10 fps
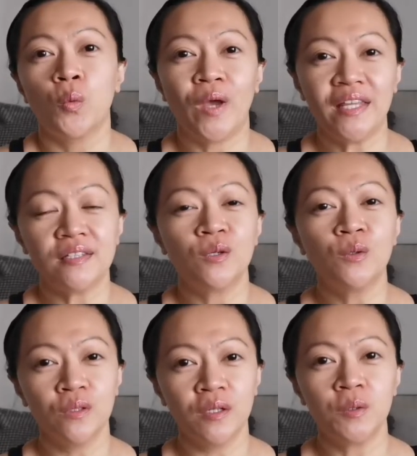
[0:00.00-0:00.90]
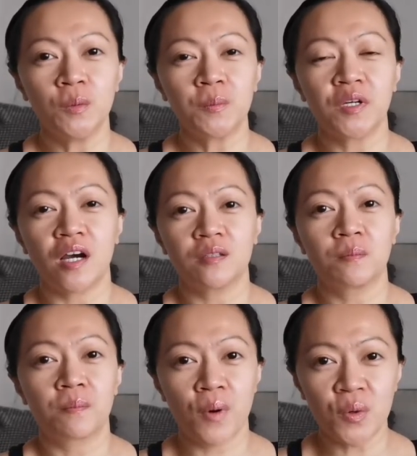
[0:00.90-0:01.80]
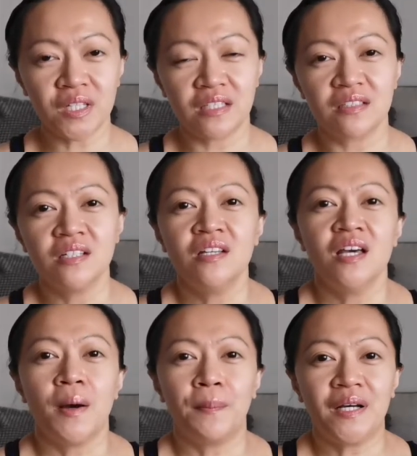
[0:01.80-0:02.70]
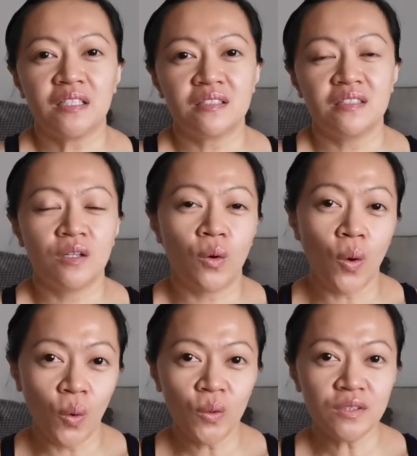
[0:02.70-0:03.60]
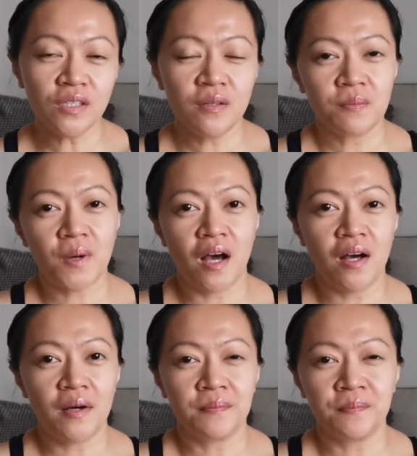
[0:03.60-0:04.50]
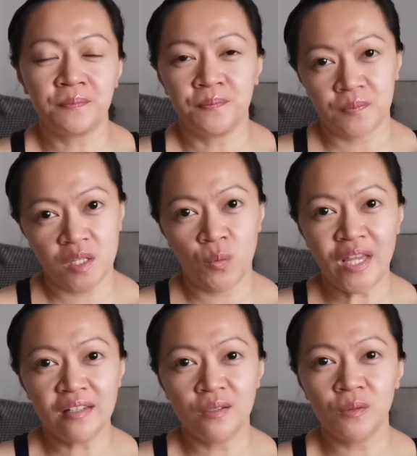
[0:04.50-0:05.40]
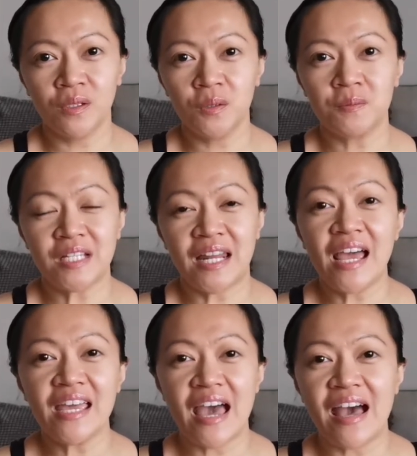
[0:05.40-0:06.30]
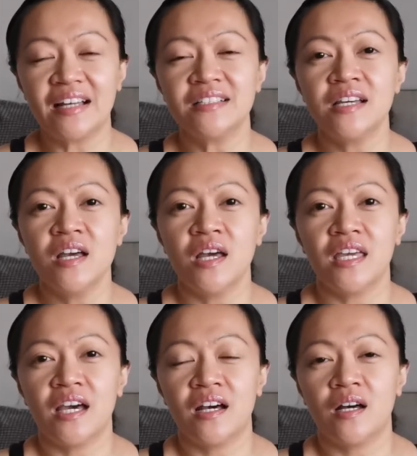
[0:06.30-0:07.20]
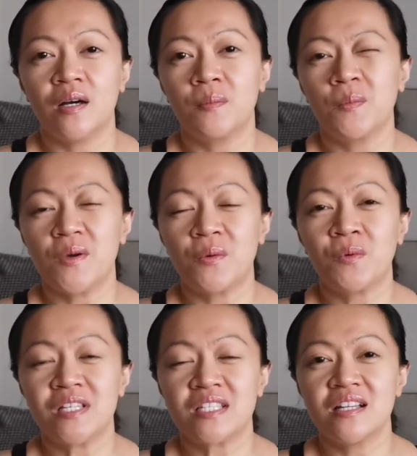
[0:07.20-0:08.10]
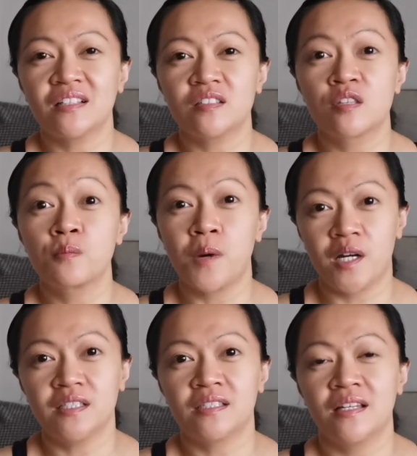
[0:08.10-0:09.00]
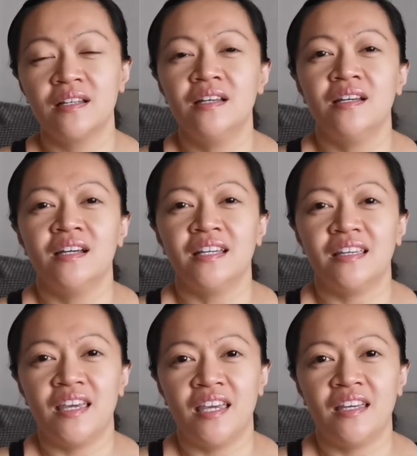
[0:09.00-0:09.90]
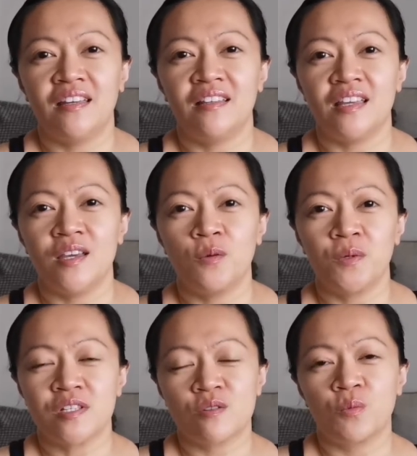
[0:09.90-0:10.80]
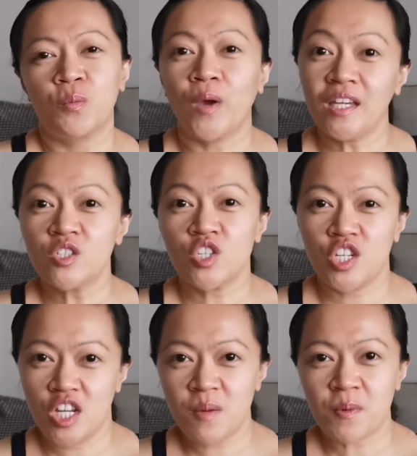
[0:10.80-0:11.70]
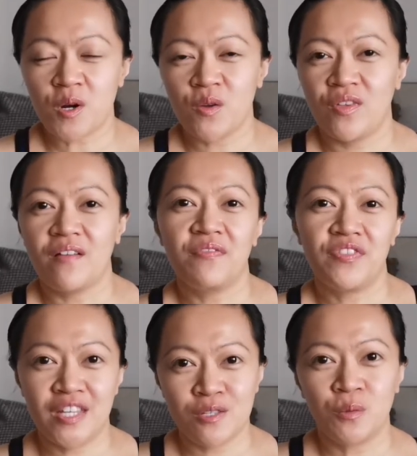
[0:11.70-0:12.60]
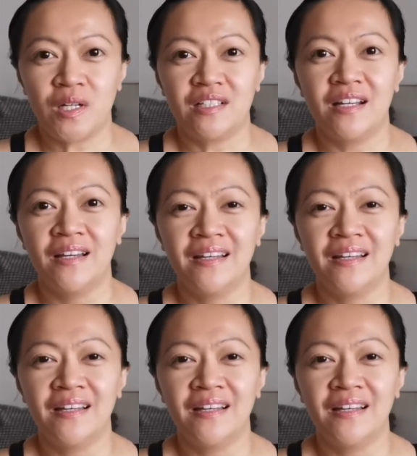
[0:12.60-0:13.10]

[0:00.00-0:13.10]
weighted hula hoop got broken. But the old weighted hula hoop that I had was not smart, and it was way cheaper than this one.